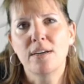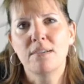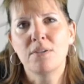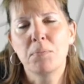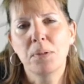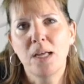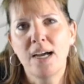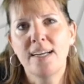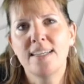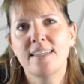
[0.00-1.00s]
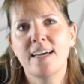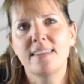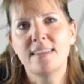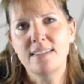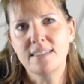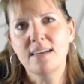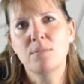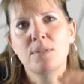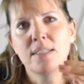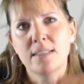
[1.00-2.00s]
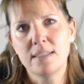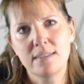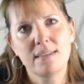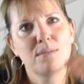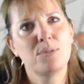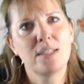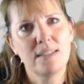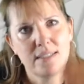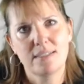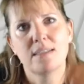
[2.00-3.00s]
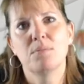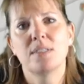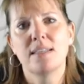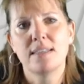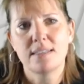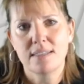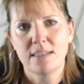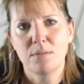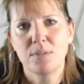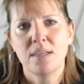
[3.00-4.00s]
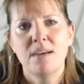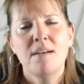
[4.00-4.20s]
kind of implying that this comes, then this comes, then this comes, then this comes.